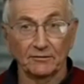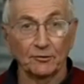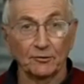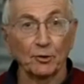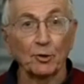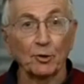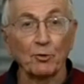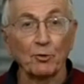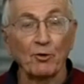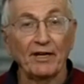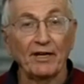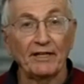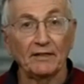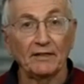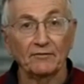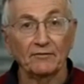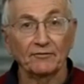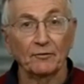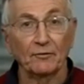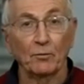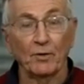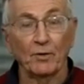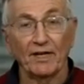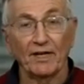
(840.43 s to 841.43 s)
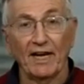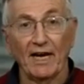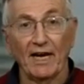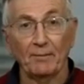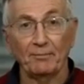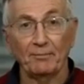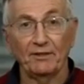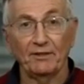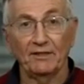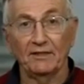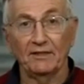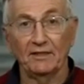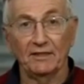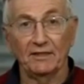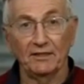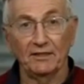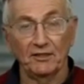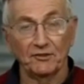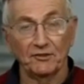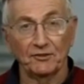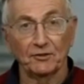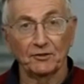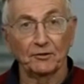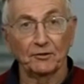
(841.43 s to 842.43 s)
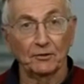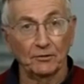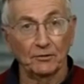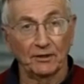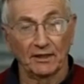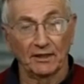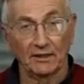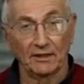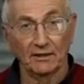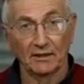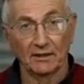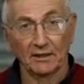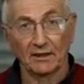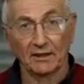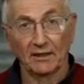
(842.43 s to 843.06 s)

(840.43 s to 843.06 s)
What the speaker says: took credit for what happened in Eastern Ghouta,